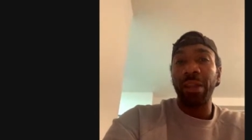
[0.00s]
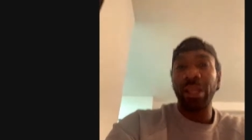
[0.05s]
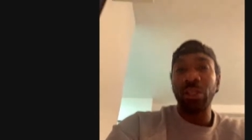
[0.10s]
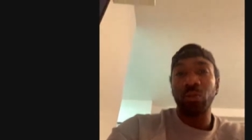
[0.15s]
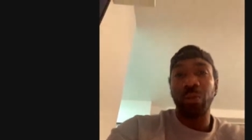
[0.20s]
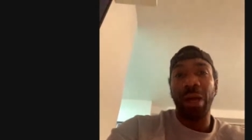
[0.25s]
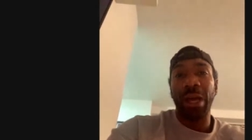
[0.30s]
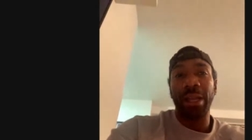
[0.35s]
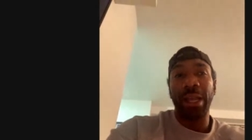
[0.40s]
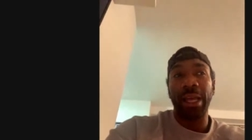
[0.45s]
That's
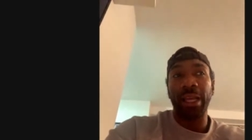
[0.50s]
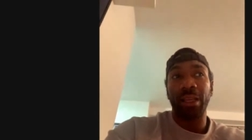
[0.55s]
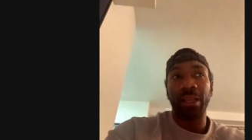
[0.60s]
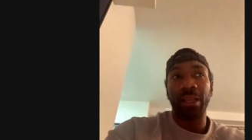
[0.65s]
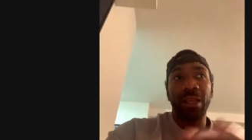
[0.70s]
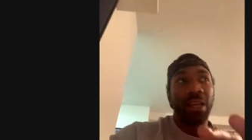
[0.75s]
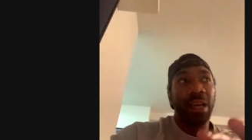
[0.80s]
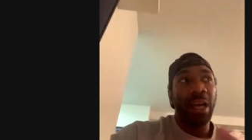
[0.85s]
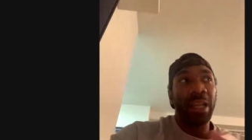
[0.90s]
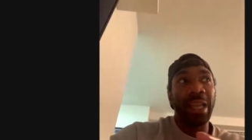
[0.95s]
why, like,
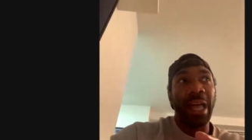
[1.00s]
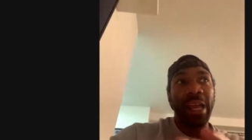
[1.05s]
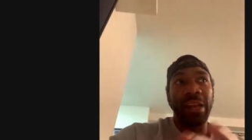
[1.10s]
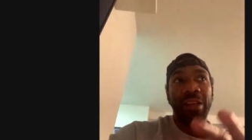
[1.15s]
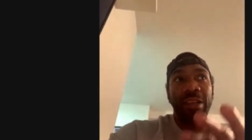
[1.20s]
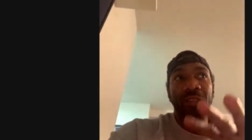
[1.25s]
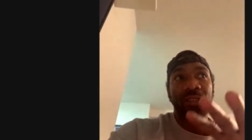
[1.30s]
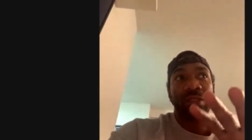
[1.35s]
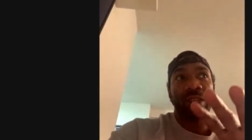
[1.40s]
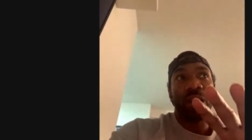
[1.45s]
a lot
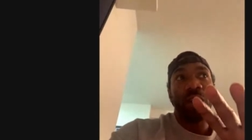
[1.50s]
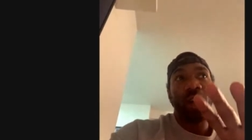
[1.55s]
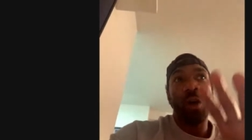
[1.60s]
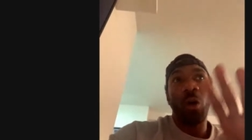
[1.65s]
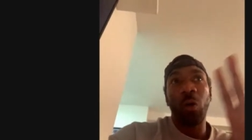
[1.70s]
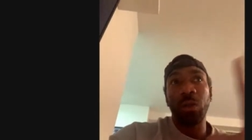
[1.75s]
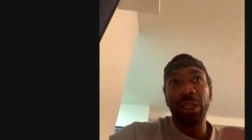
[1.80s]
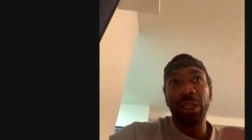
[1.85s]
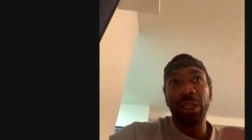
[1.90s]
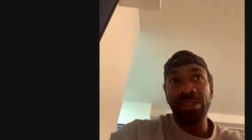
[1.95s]
of these
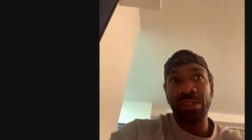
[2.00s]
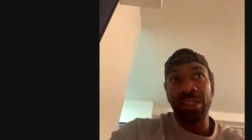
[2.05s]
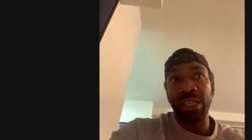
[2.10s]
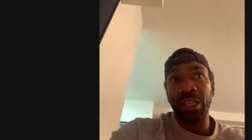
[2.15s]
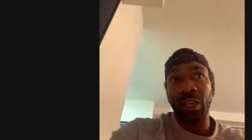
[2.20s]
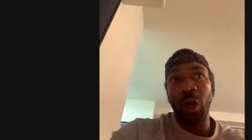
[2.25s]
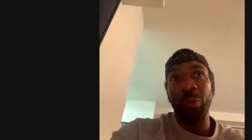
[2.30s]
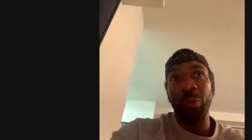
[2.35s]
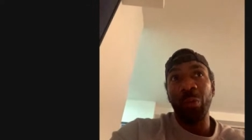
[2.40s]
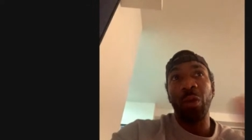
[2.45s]

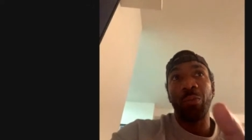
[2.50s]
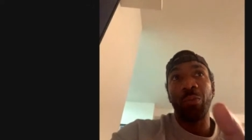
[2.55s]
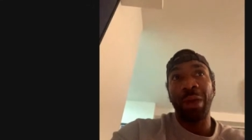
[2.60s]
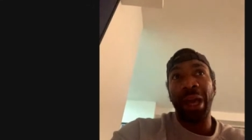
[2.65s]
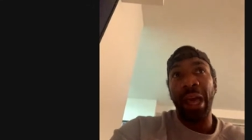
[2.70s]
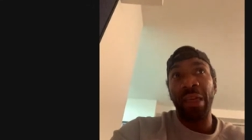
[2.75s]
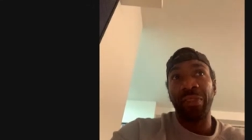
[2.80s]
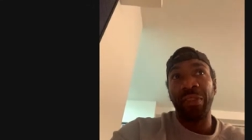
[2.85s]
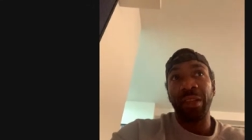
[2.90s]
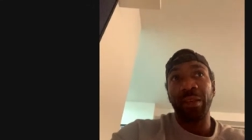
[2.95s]
holistic
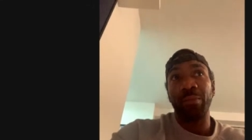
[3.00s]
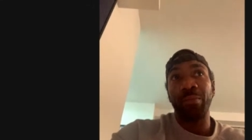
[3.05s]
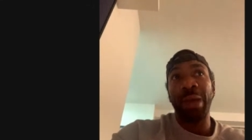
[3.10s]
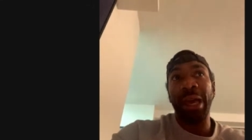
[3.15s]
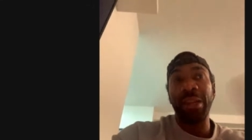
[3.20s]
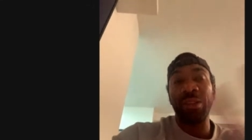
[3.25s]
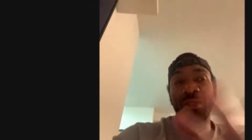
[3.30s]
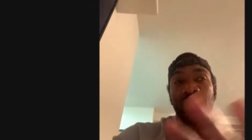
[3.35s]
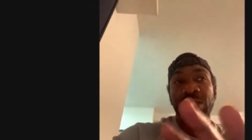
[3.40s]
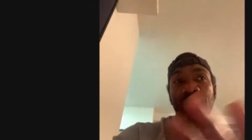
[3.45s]
homeopathic
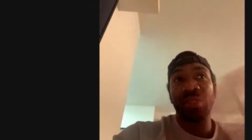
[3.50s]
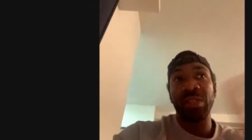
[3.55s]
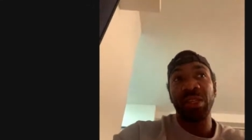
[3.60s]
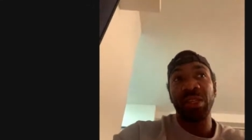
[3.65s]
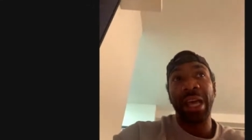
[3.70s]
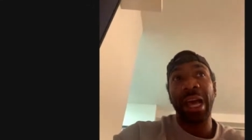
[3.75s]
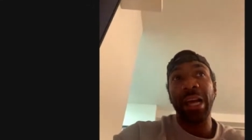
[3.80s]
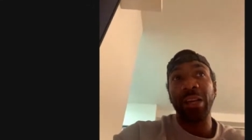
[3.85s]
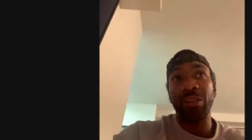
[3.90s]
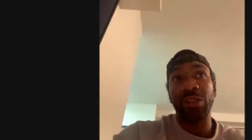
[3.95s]
medicines
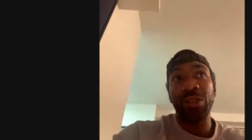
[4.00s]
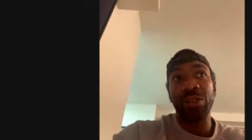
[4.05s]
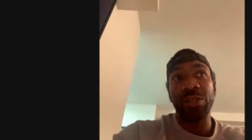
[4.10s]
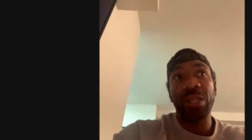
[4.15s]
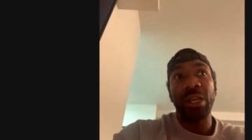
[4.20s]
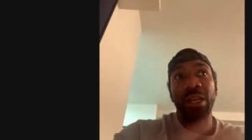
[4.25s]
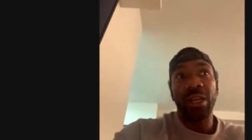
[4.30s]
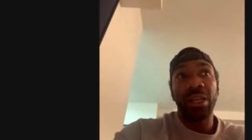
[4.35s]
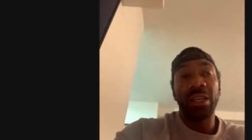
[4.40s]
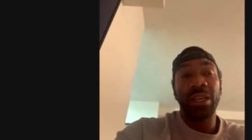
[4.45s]
and doctors,